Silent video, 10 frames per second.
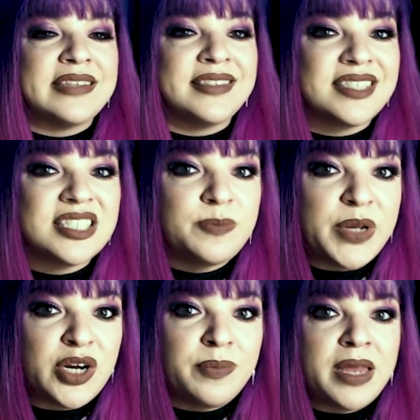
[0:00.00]
has an
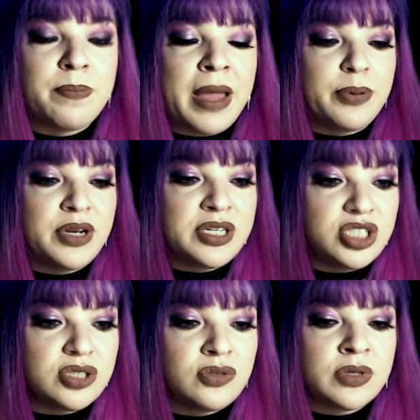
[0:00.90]
experiment by putting
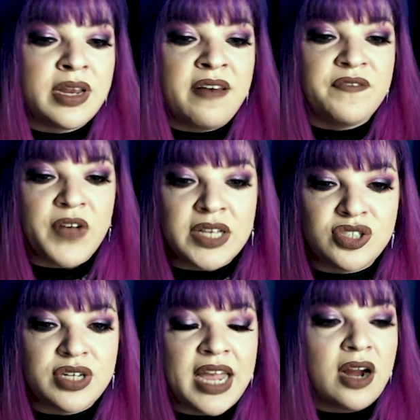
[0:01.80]
children in
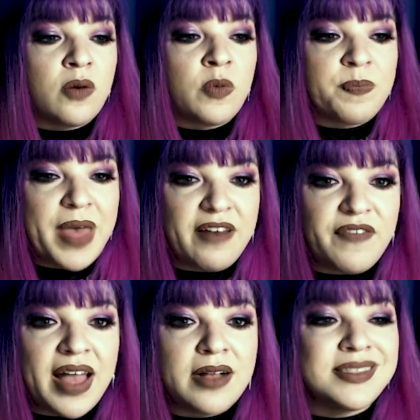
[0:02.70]
foster care with
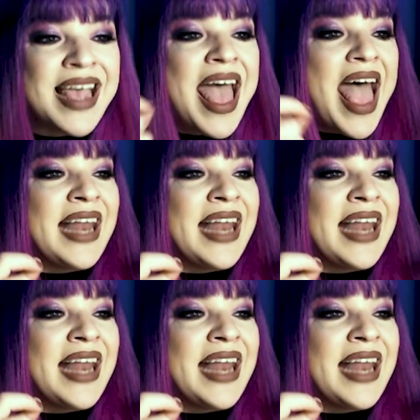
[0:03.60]
pedophiles